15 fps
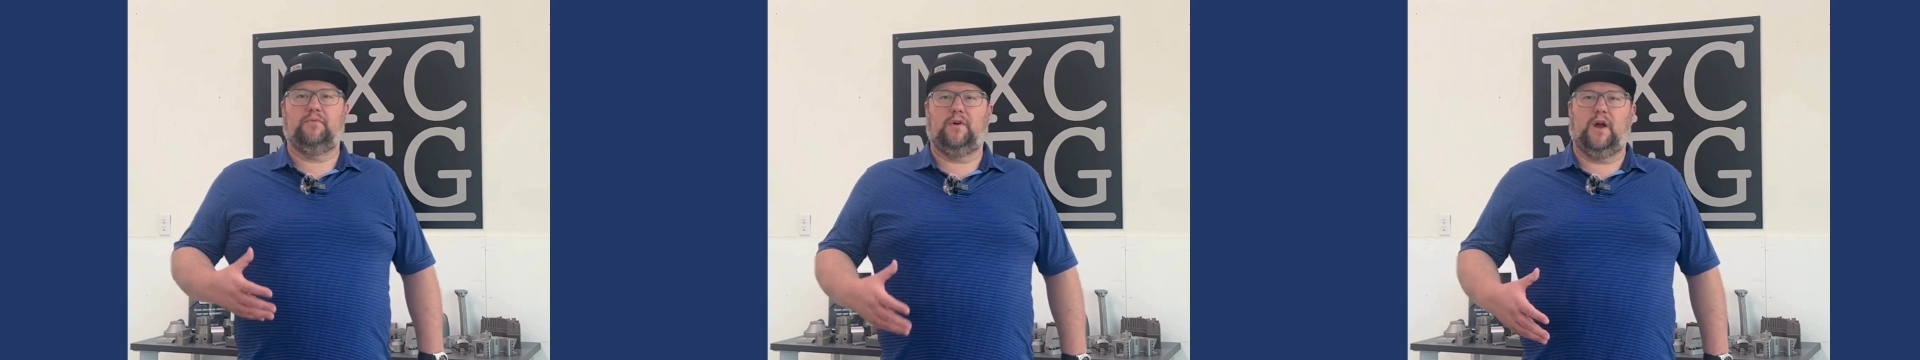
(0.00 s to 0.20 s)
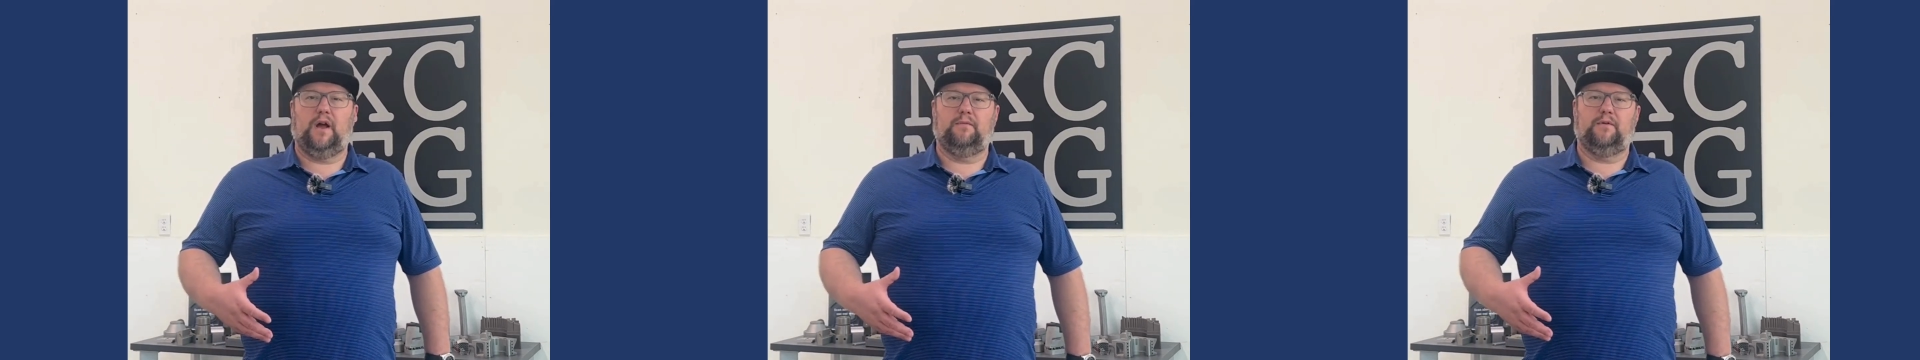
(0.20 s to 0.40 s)

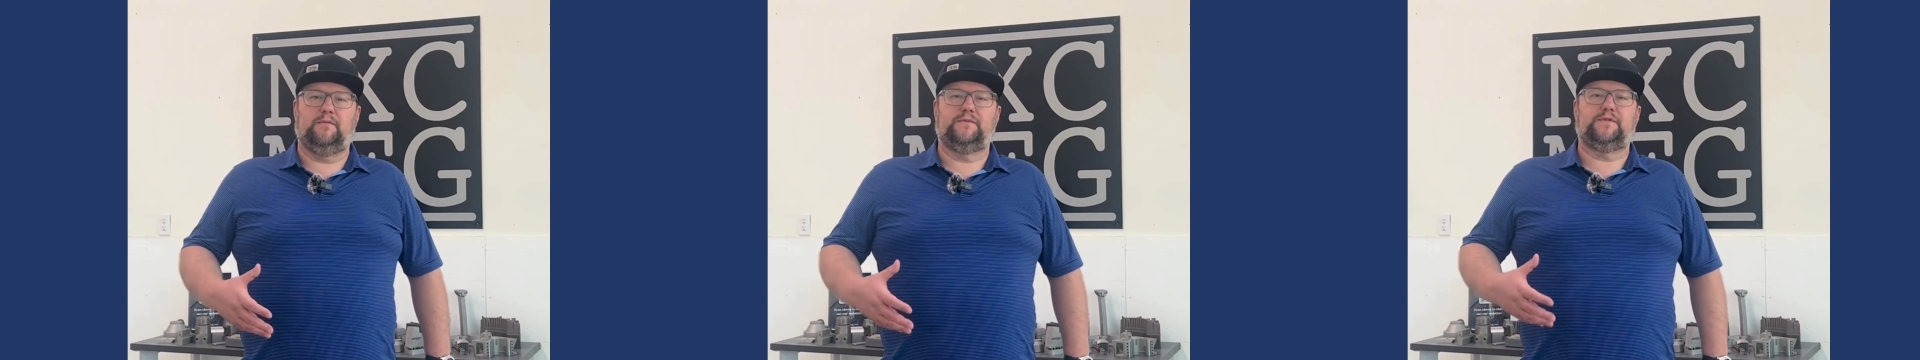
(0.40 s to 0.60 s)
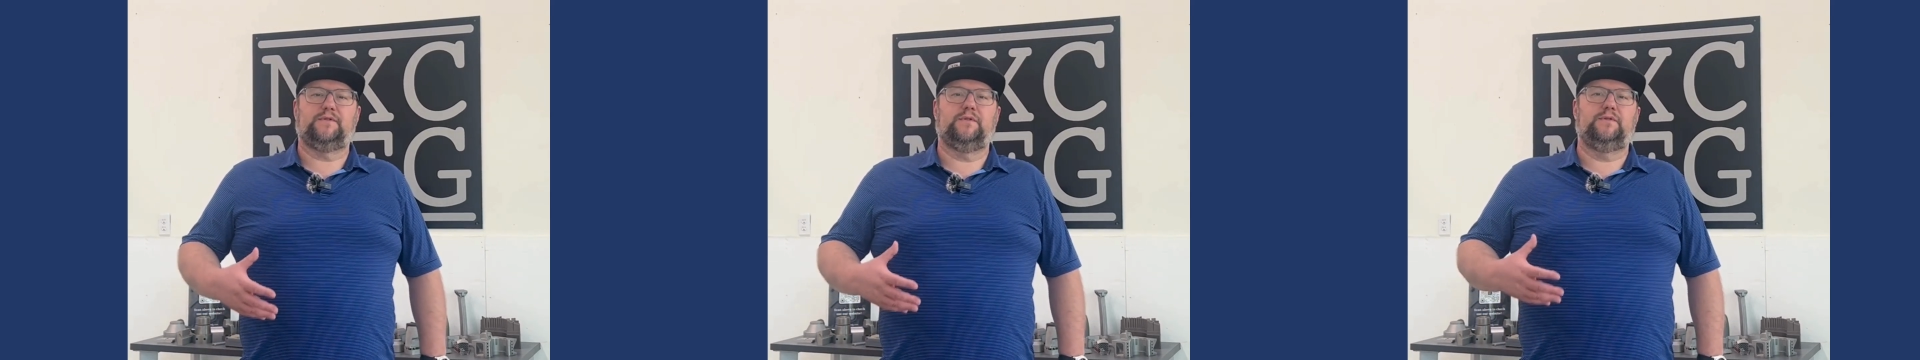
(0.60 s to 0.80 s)

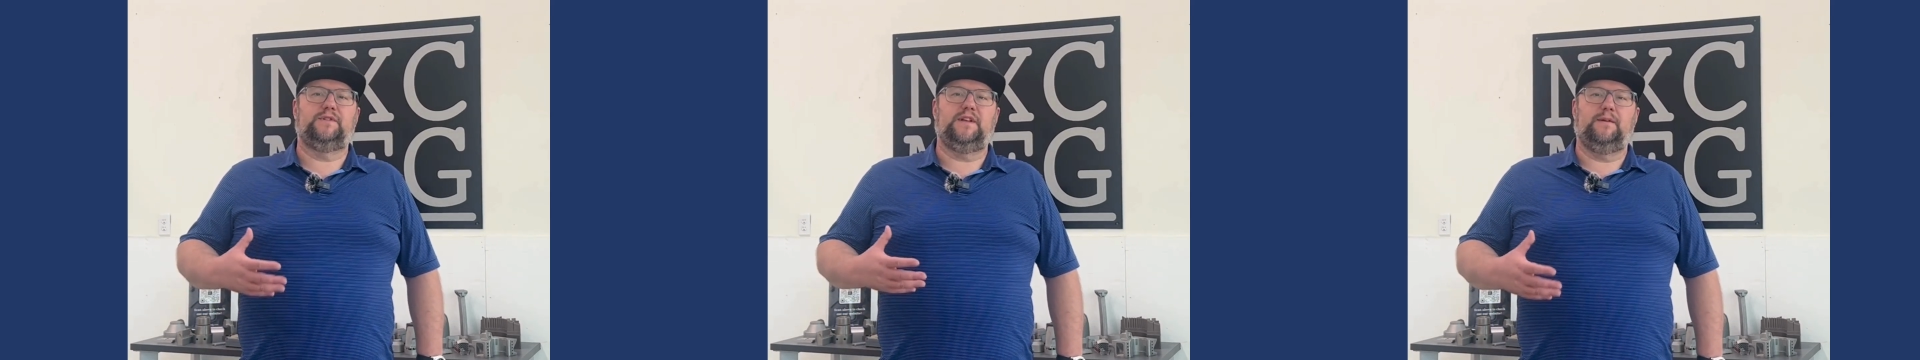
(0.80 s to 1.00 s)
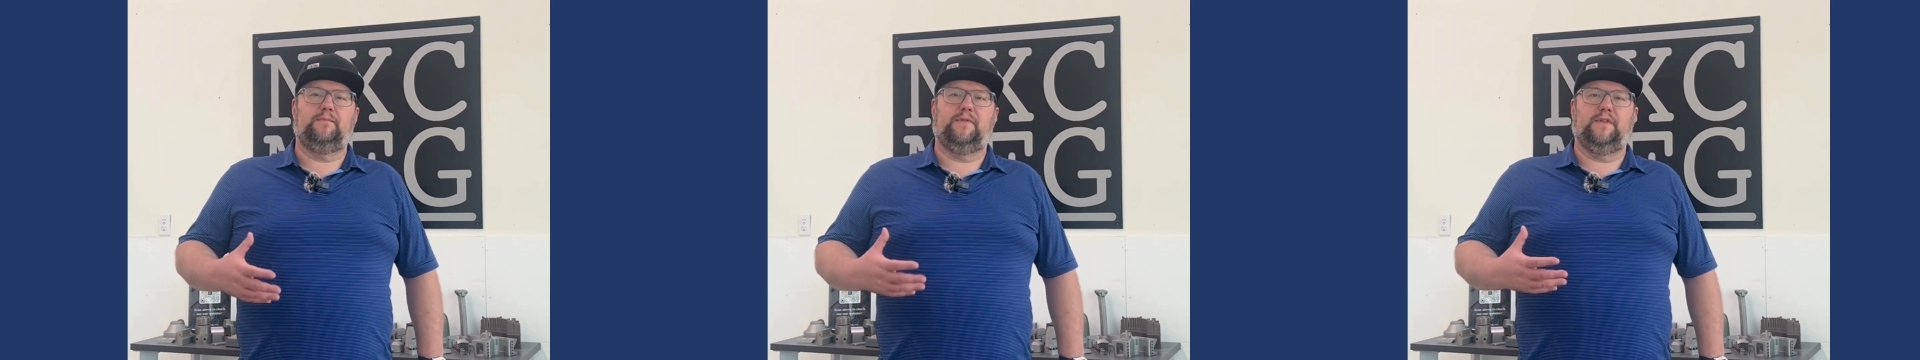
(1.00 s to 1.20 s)
problems through
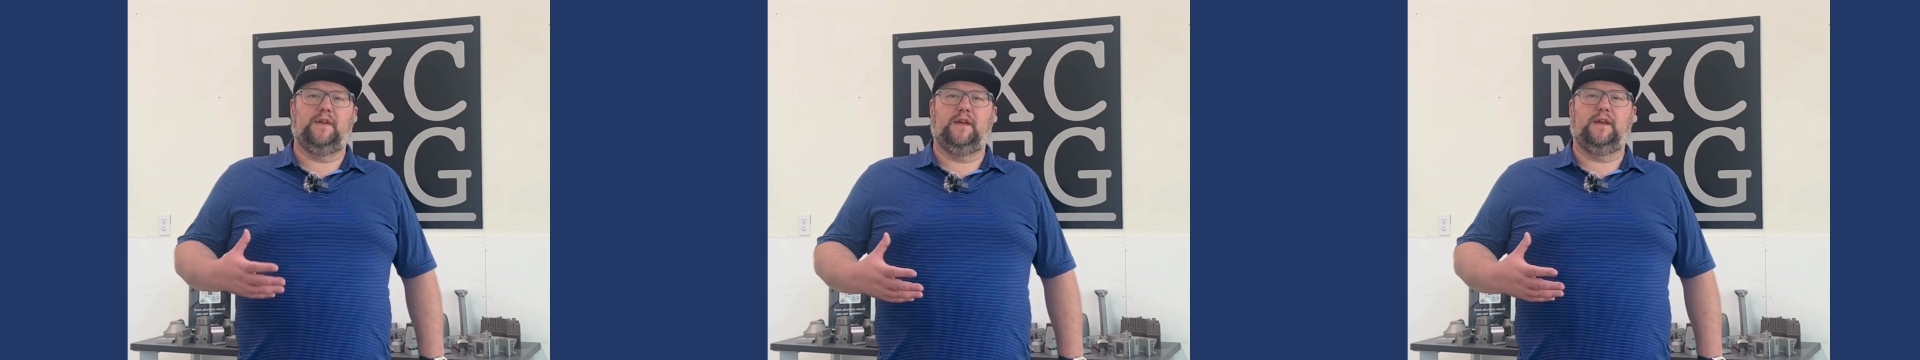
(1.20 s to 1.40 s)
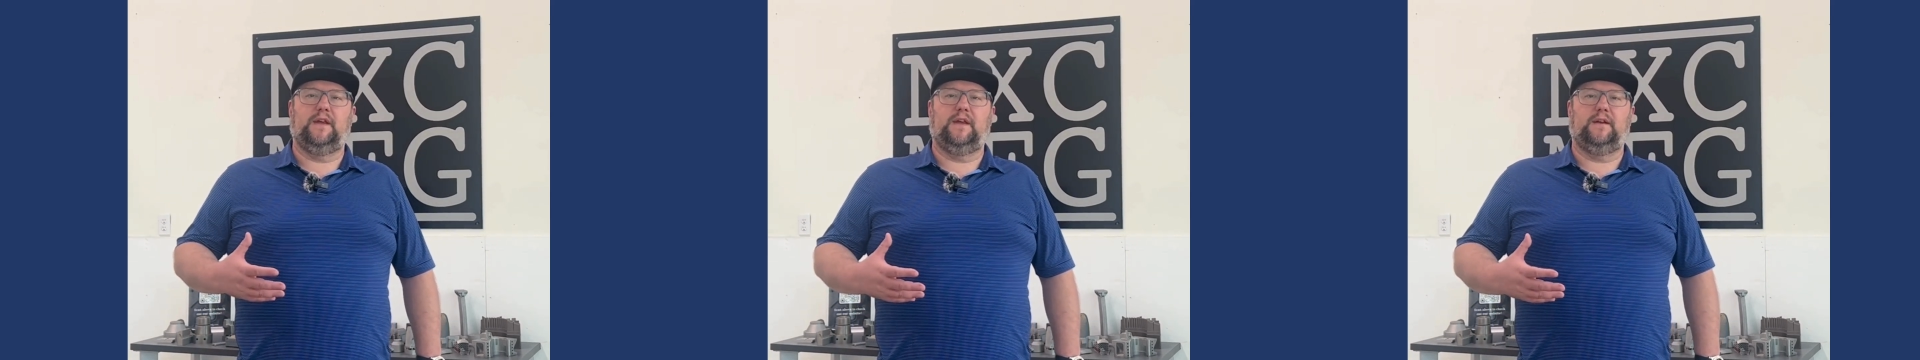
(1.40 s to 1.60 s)
deep
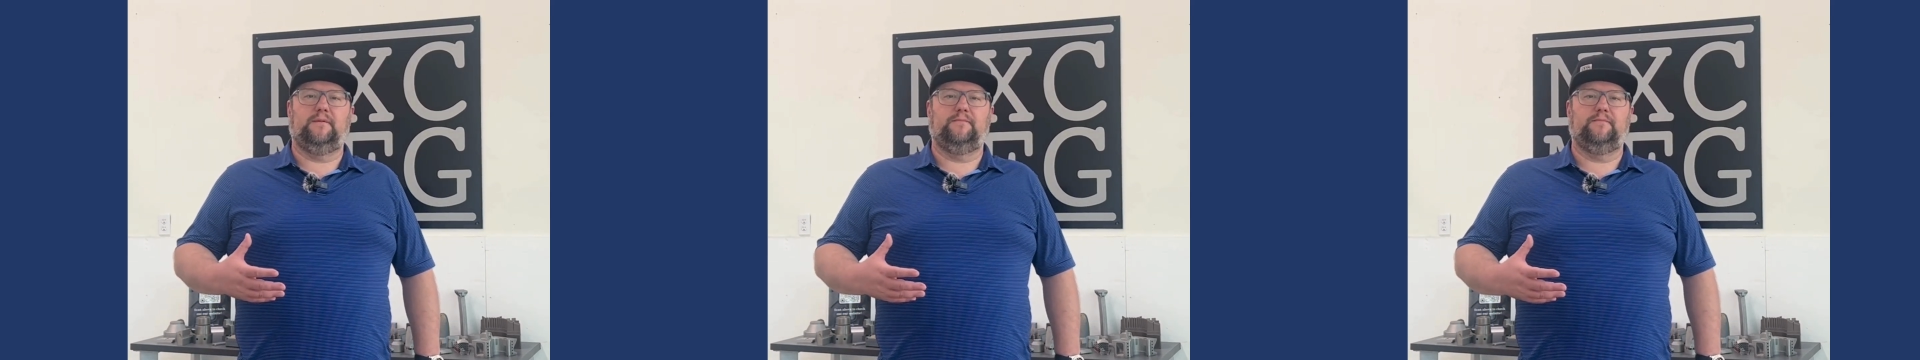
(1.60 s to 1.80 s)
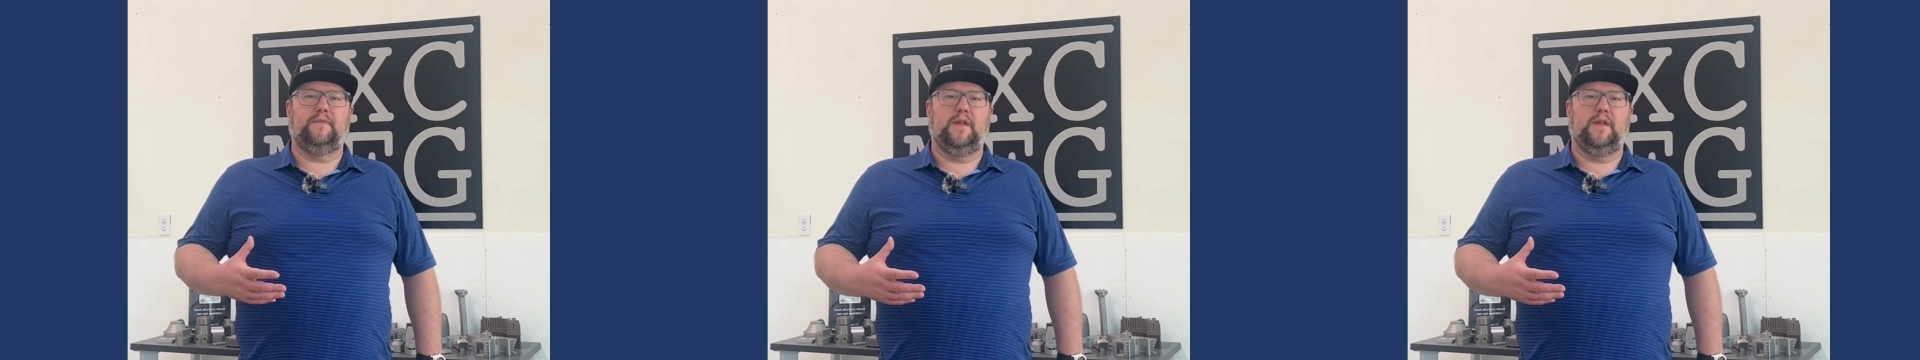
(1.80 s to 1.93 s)
thinking.